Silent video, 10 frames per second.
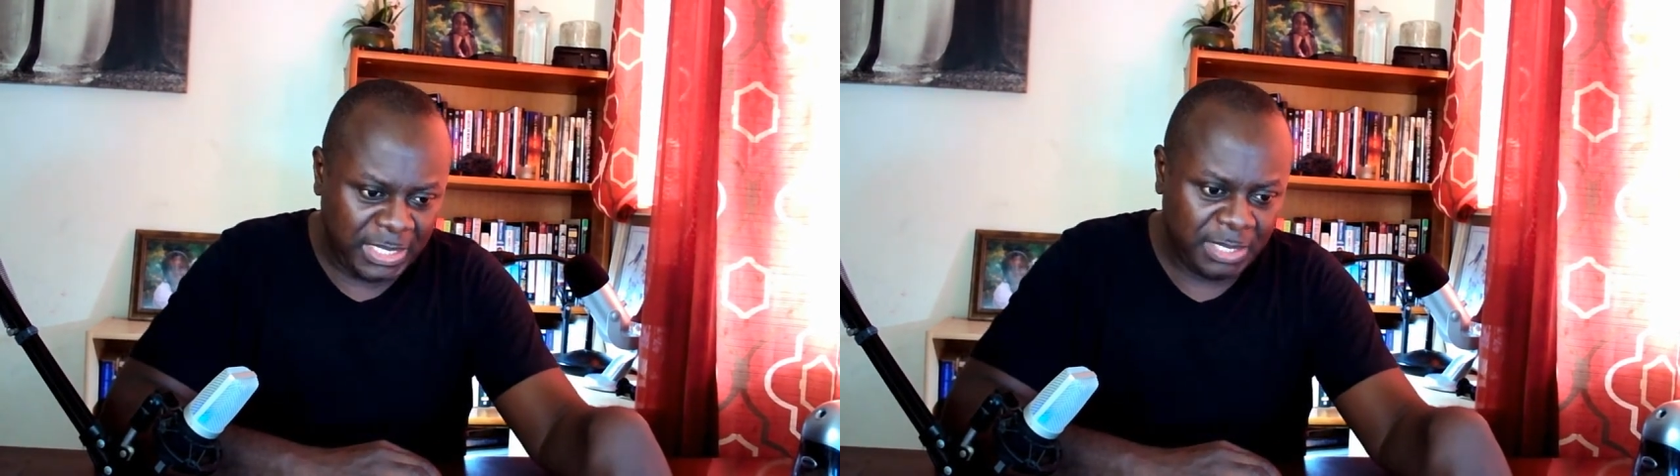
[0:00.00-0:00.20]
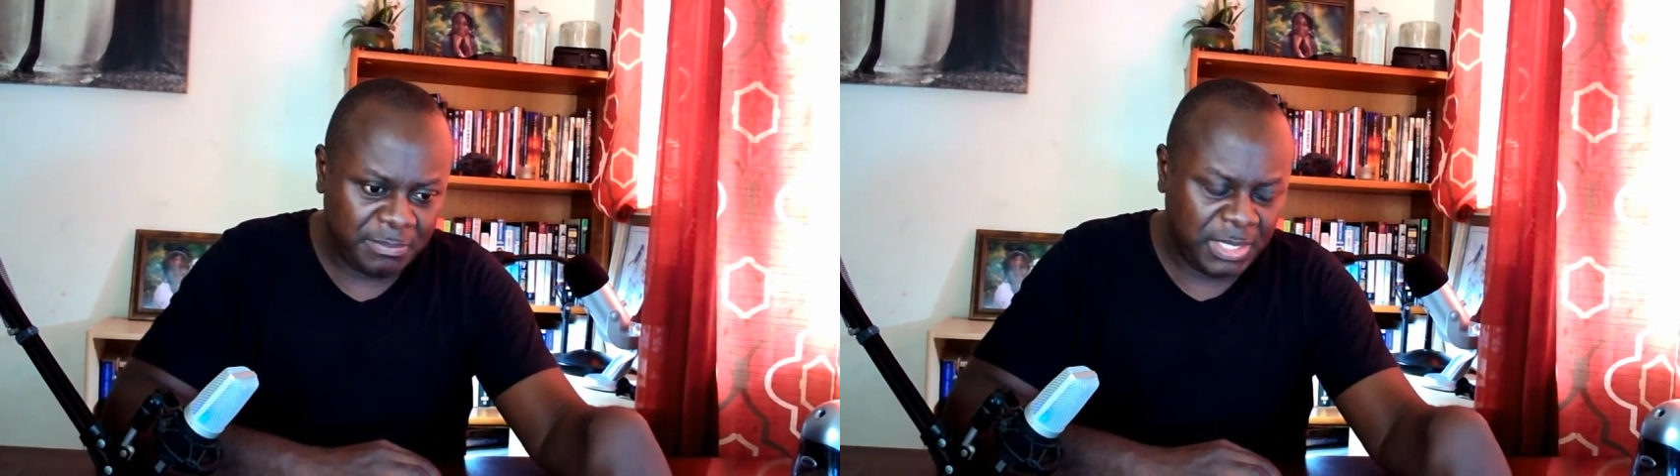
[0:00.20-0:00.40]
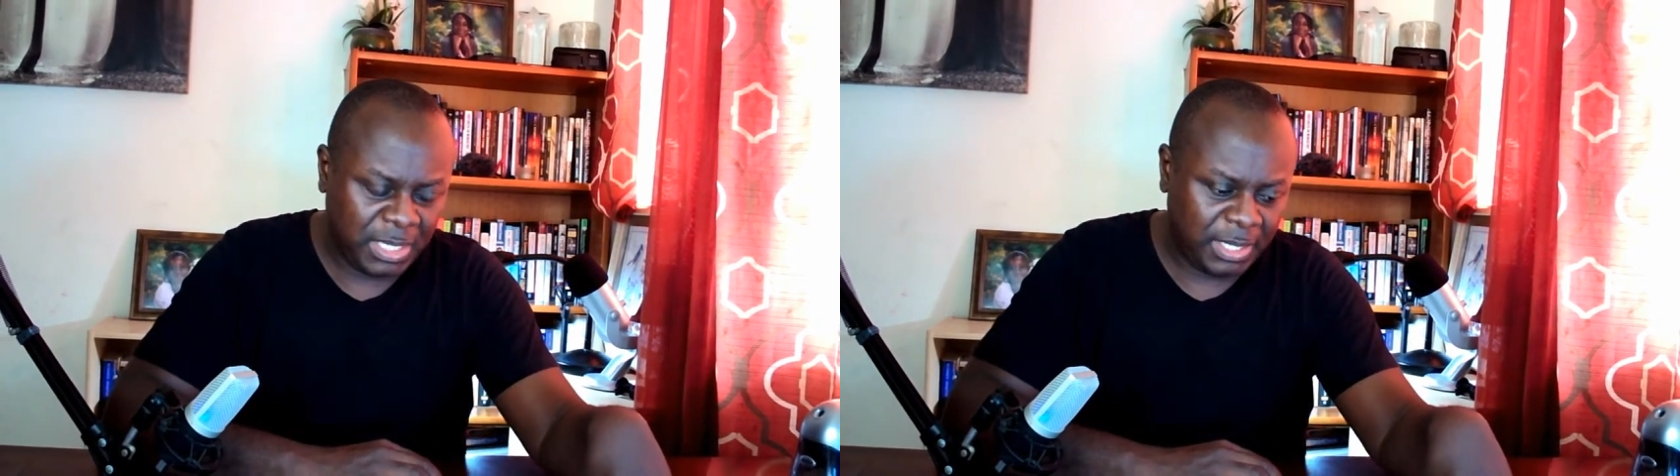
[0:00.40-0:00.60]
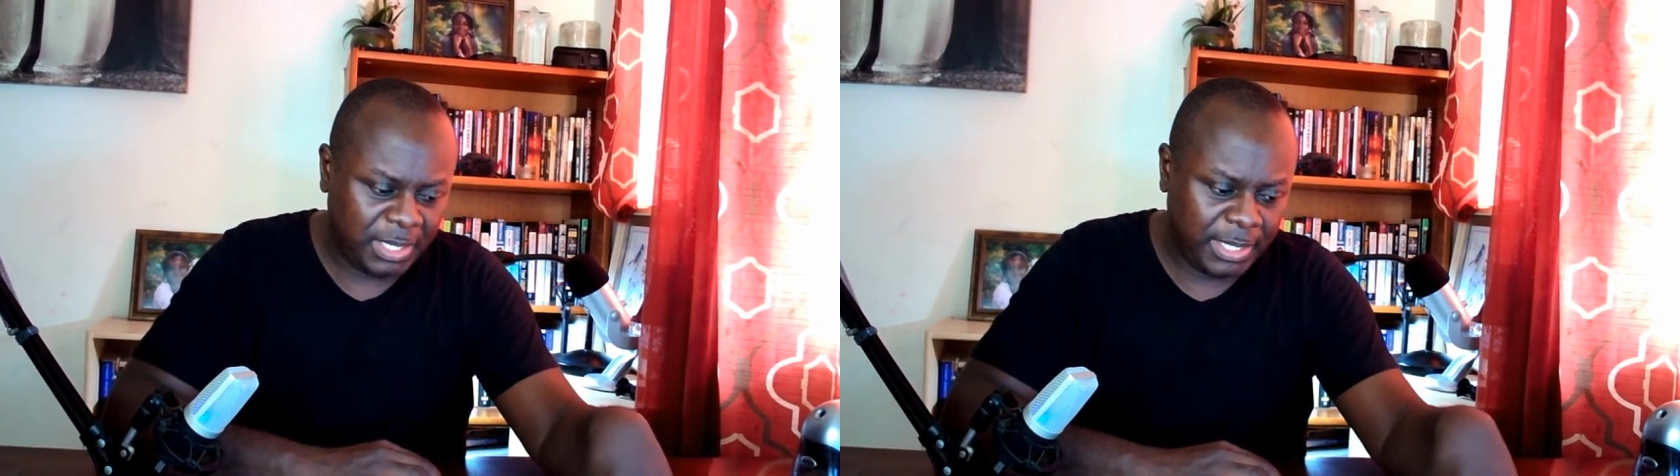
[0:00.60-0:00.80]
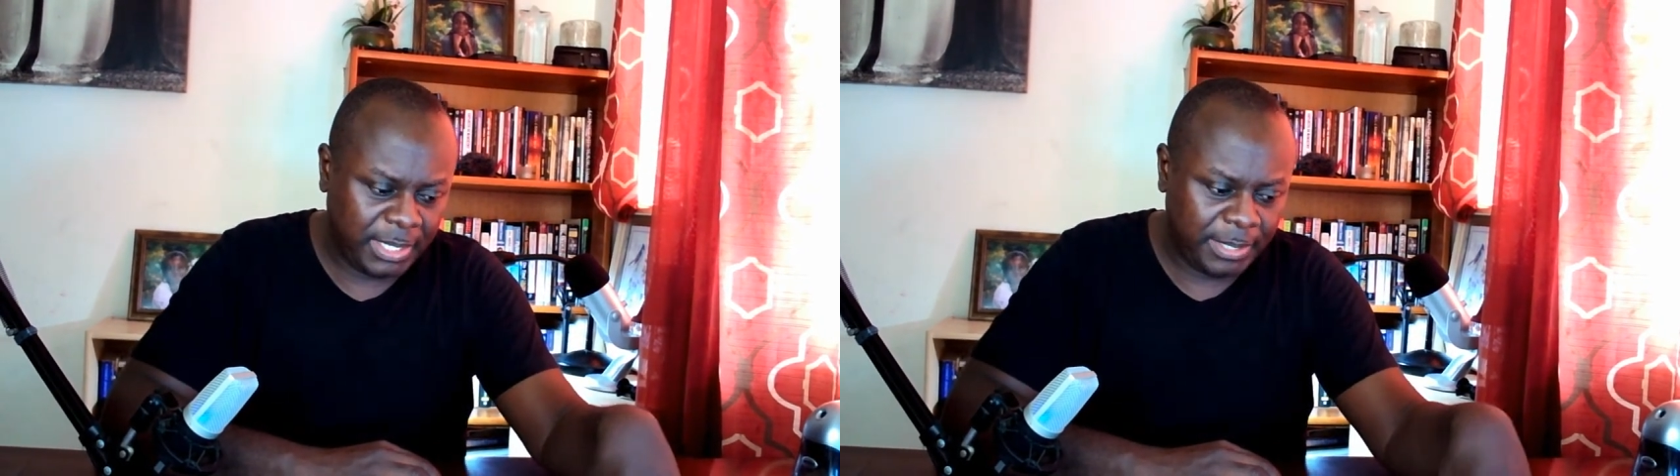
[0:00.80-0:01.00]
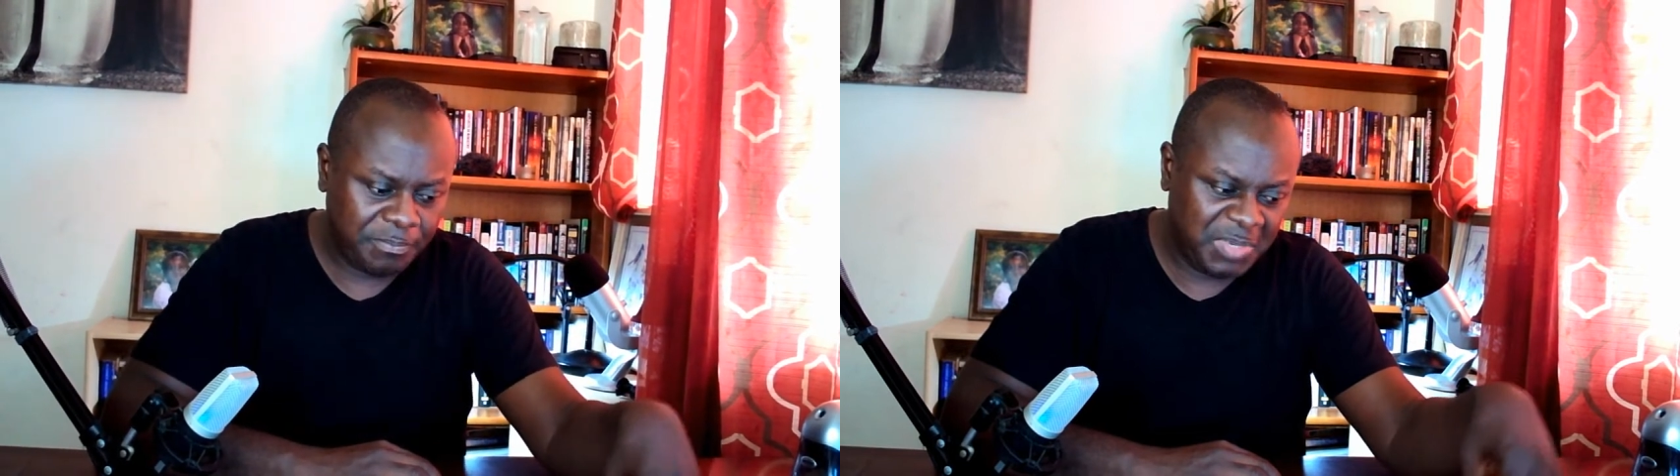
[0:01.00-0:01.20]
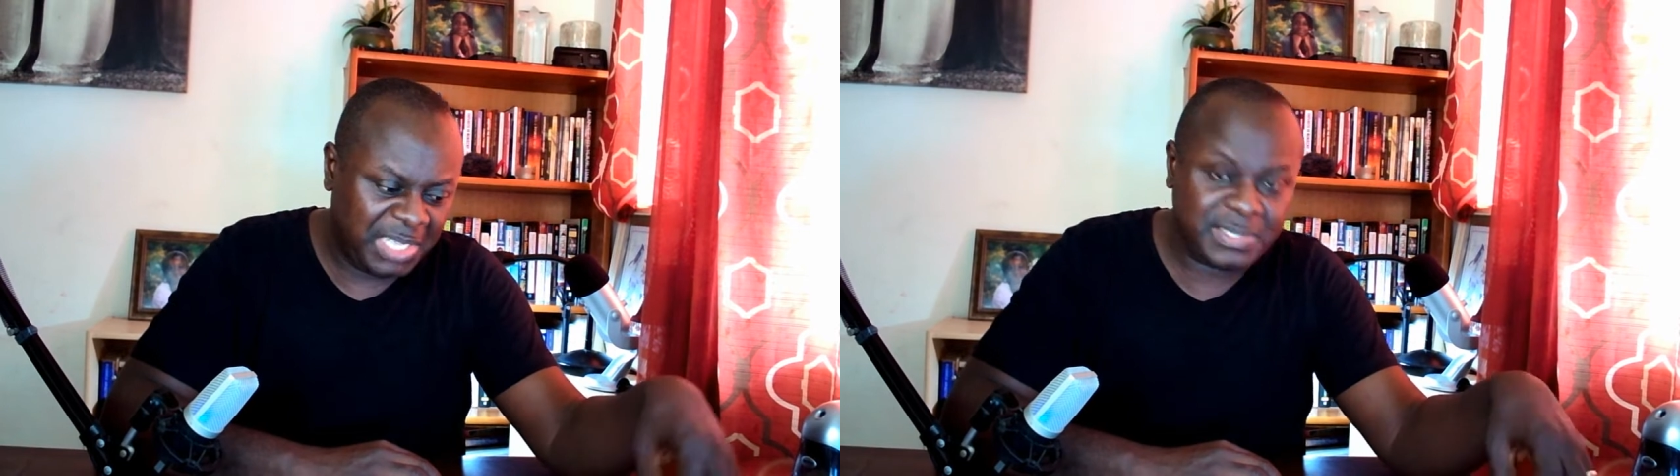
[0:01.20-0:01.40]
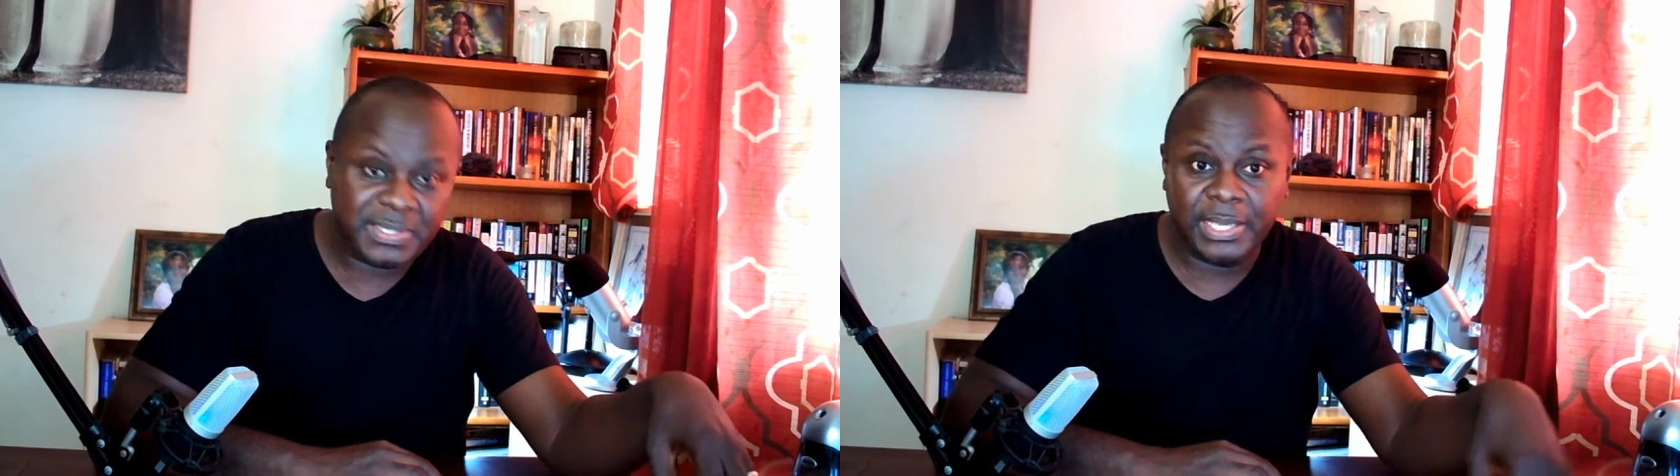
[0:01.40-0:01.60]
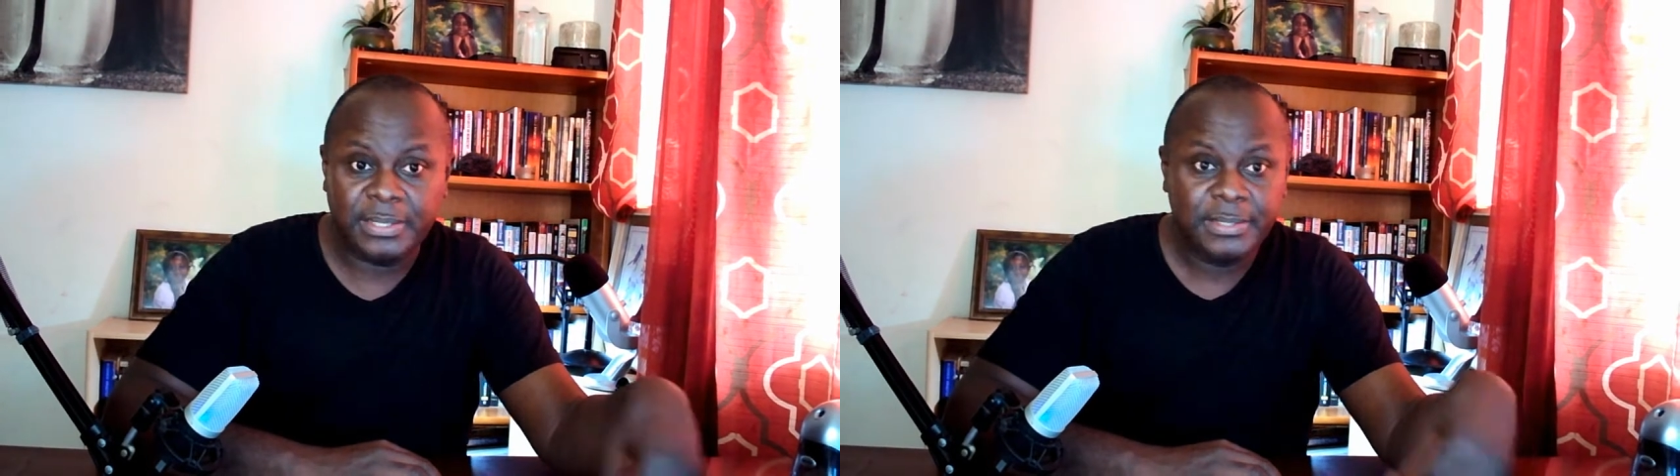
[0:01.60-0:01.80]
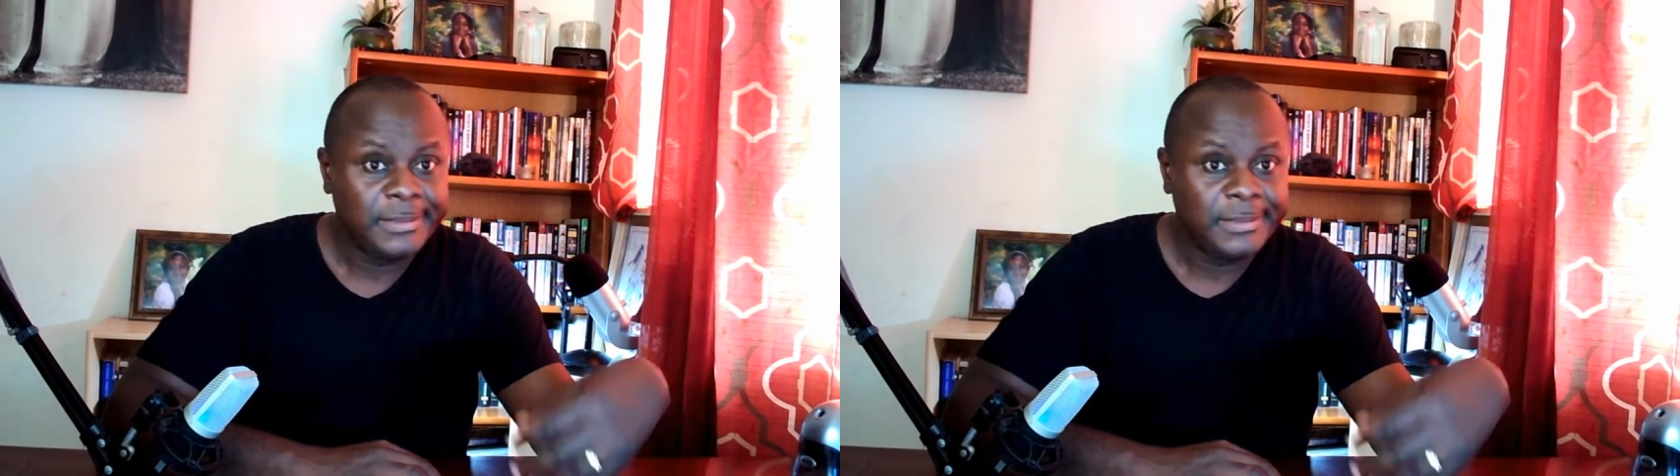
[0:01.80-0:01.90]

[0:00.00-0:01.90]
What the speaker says: him, let's say,